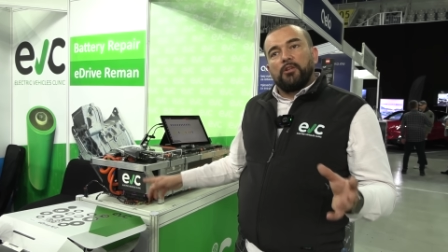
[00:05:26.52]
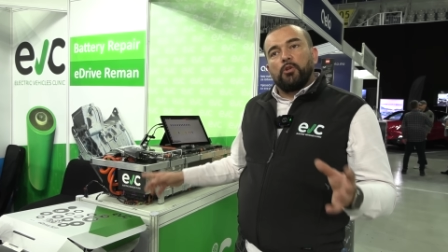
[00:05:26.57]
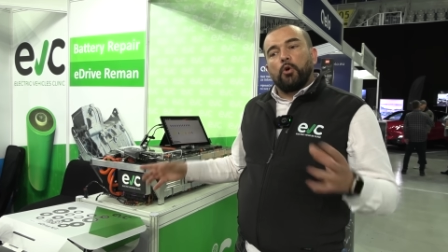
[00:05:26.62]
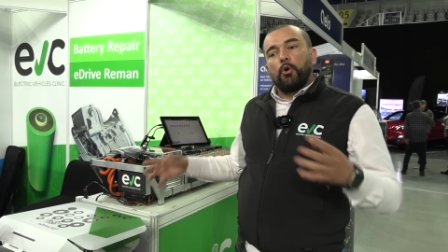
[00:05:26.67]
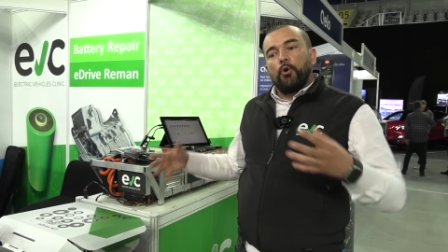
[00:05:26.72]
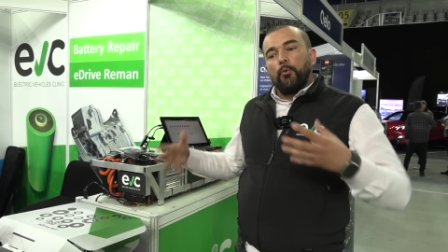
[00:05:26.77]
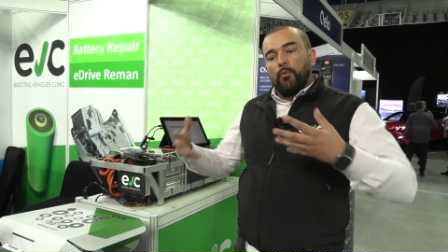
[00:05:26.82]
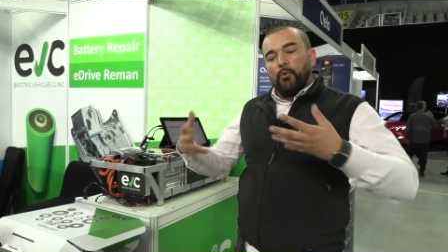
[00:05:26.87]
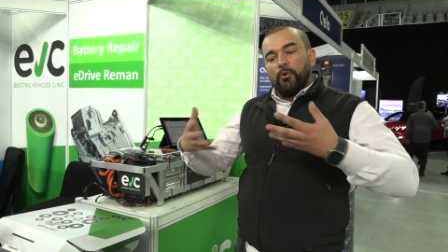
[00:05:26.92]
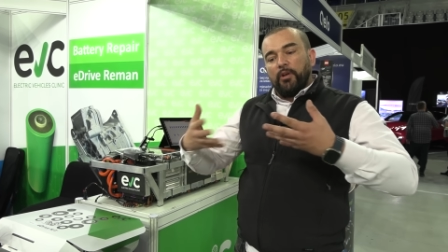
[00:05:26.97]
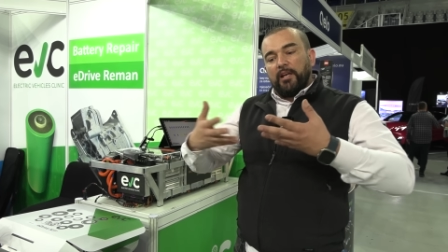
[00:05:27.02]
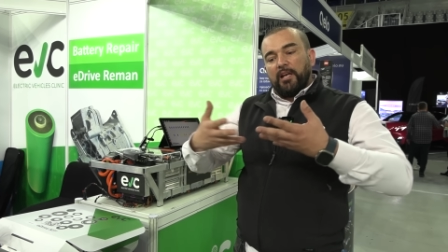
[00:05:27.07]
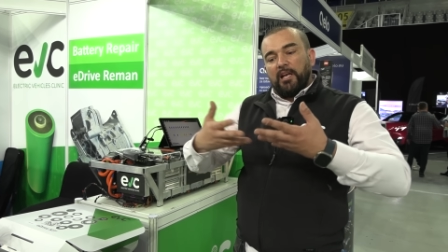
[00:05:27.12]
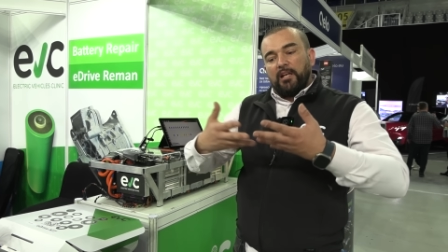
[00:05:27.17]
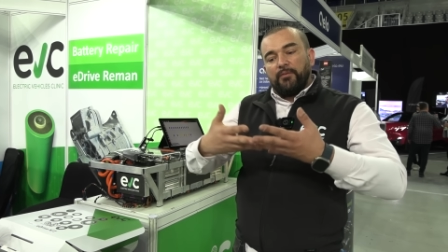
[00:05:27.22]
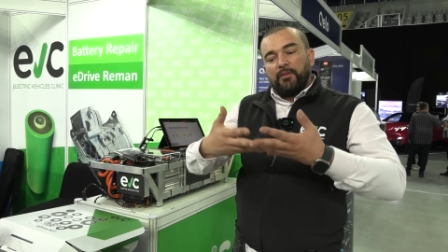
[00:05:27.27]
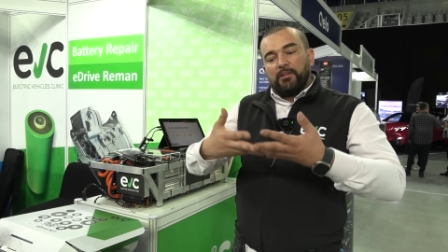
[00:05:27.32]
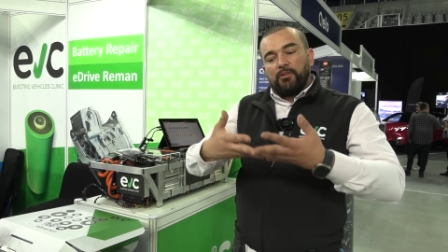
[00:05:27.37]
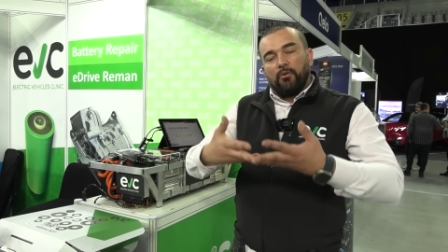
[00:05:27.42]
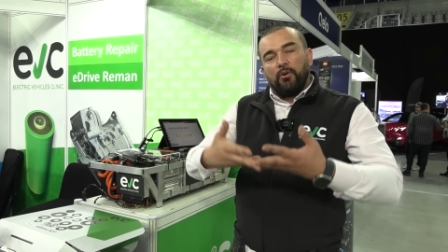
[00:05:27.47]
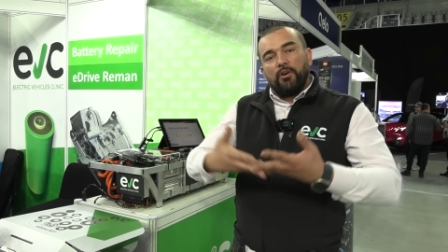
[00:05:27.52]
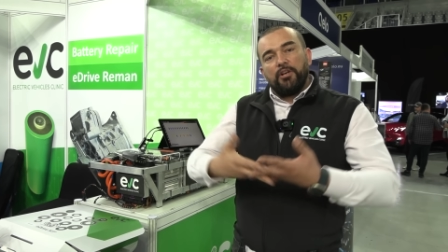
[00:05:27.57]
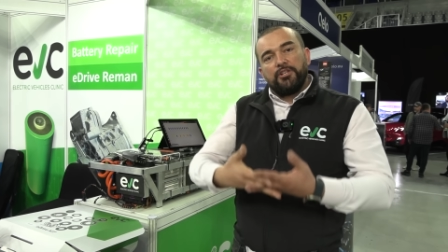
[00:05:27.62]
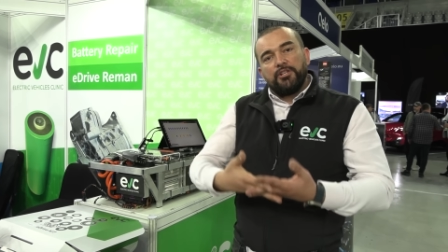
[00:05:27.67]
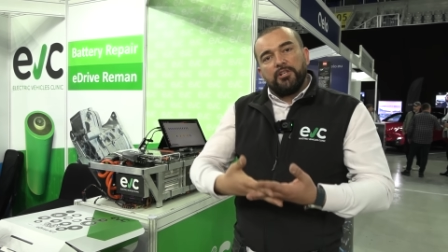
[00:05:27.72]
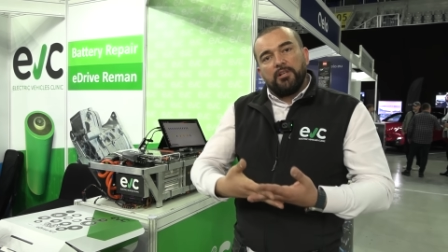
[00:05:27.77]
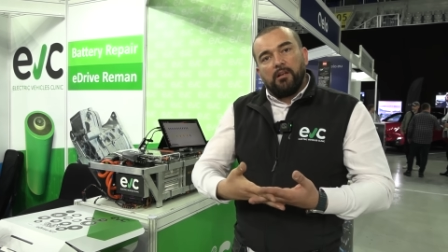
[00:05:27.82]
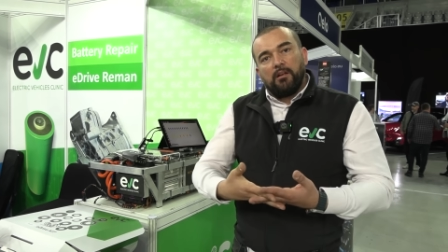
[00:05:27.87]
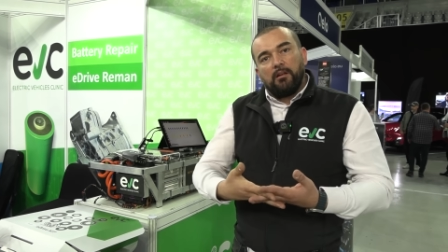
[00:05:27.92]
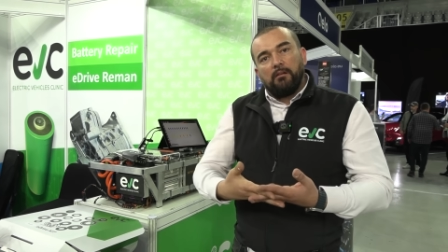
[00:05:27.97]
to communicate with
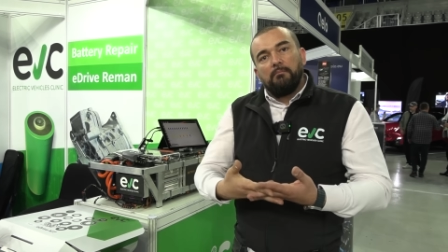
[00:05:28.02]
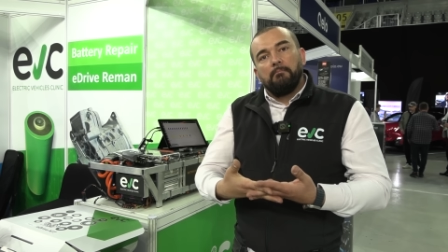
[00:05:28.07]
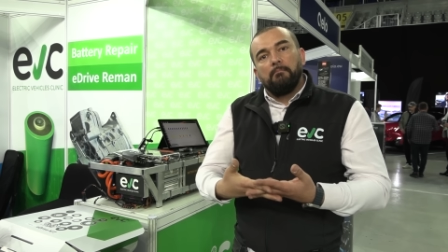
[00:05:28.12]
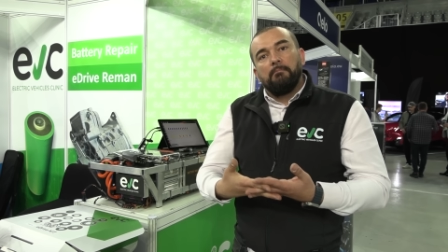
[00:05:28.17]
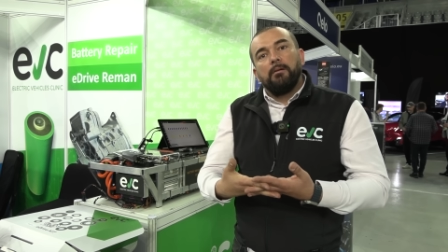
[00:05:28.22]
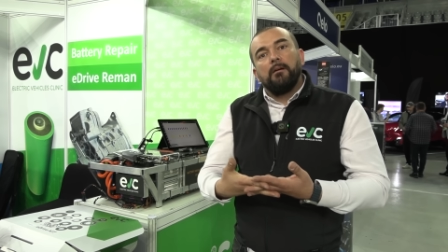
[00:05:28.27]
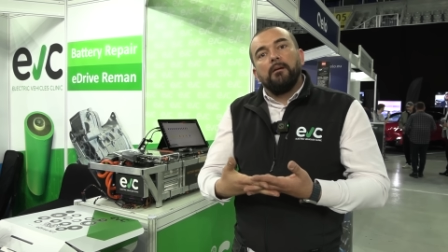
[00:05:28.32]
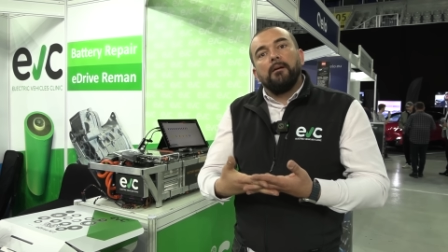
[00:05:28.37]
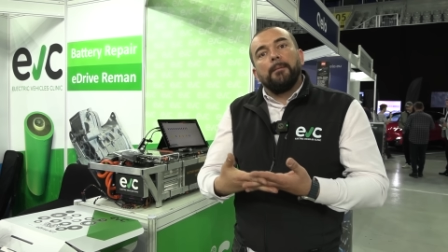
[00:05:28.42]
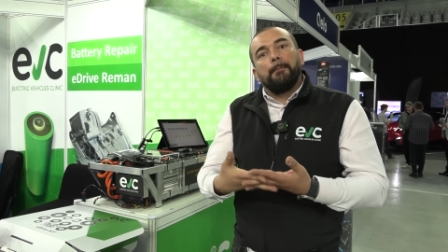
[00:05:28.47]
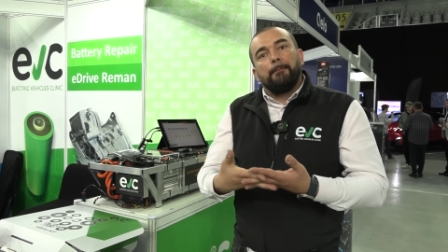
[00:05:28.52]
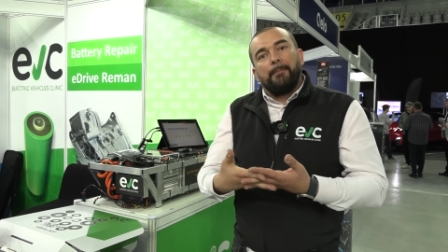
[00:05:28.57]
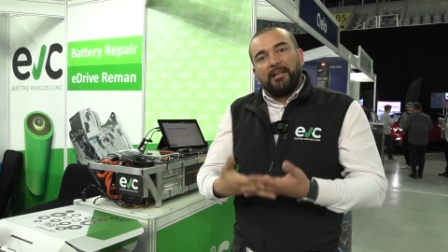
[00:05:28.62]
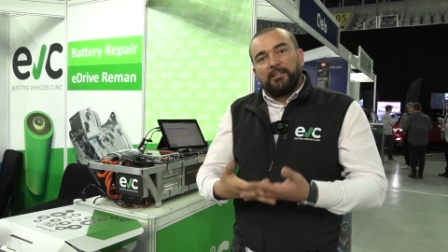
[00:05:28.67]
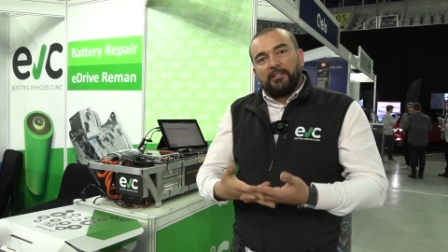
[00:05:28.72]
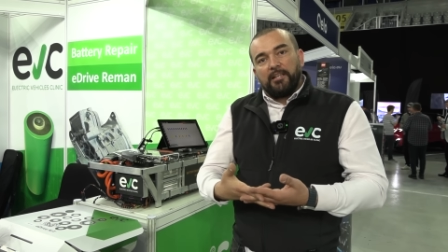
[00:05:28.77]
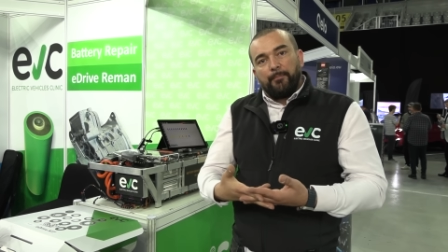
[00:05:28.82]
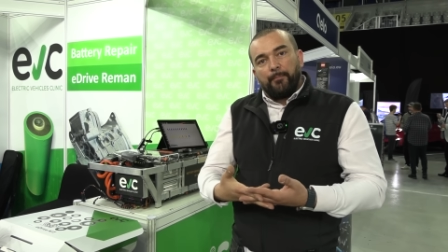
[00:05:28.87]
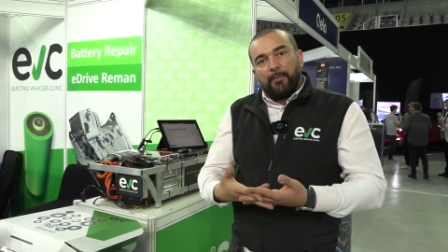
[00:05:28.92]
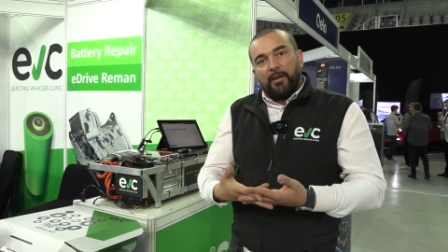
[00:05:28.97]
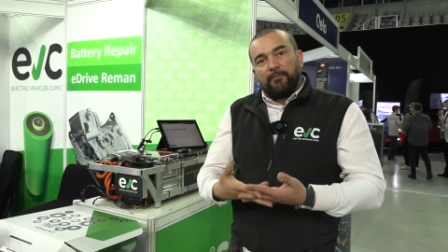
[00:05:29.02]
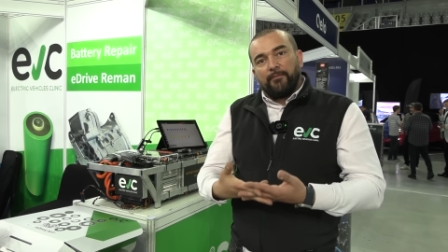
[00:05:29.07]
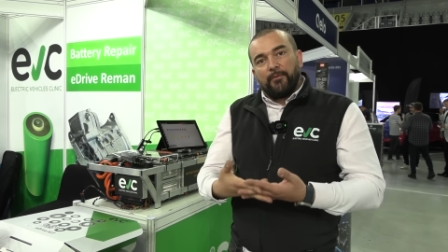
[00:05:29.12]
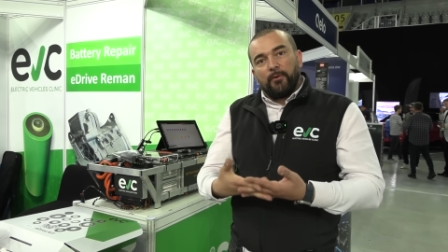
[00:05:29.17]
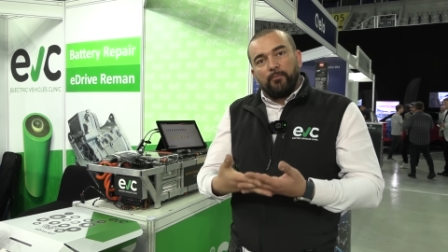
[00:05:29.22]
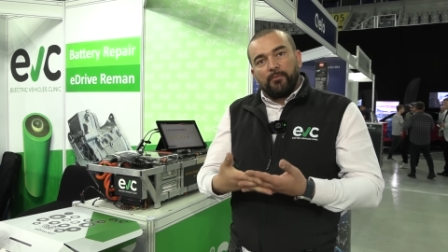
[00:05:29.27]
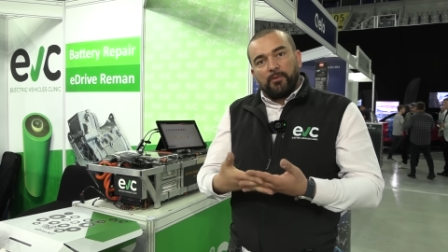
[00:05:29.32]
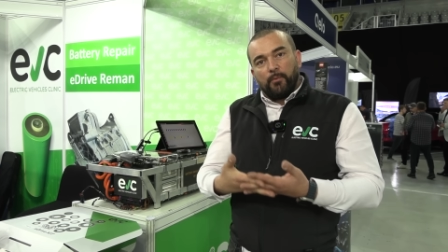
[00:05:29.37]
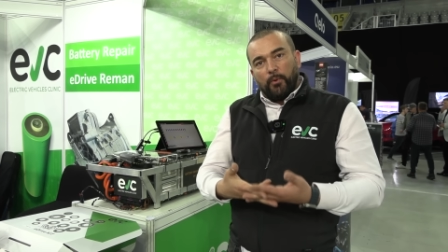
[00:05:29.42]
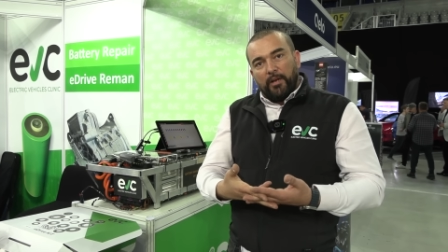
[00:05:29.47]
original battery pack
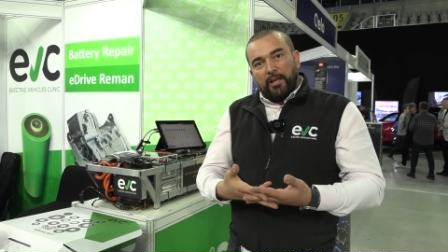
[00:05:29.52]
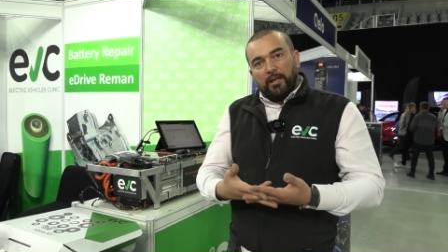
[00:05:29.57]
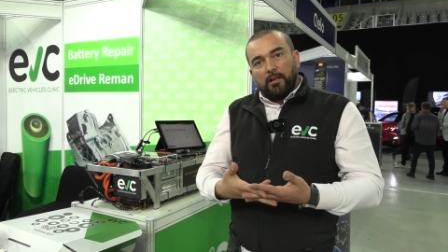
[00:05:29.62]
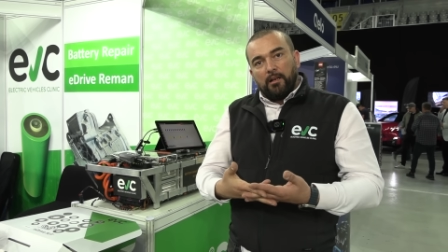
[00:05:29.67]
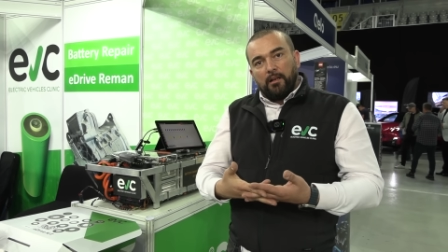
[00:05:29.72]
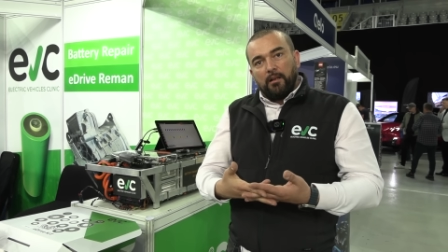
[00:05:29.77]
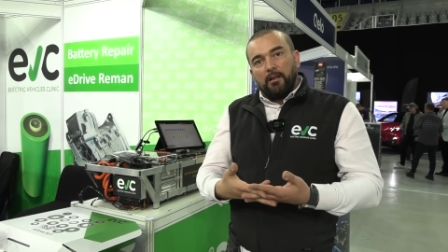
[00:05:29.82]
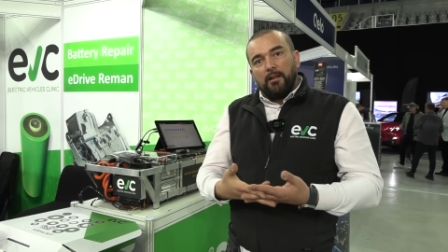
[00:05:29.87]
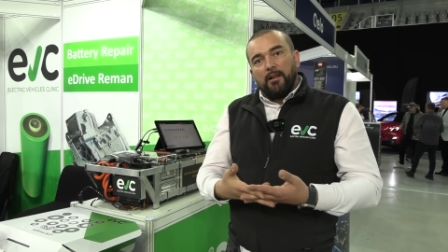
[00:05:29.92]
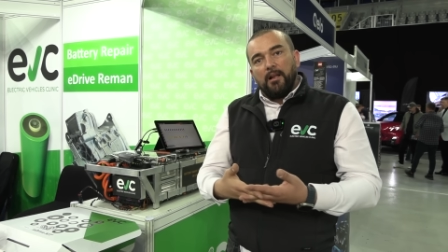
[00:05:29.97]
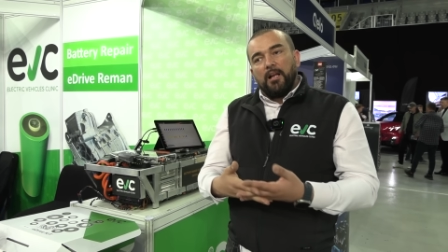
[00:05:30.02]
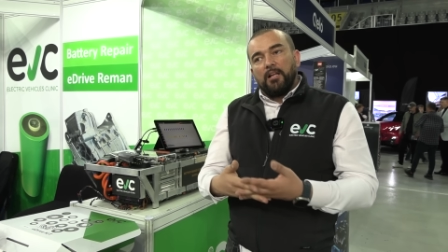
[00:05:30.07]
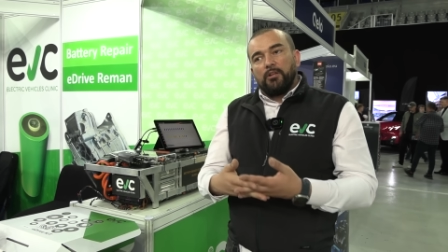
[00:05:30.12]
from the vehicle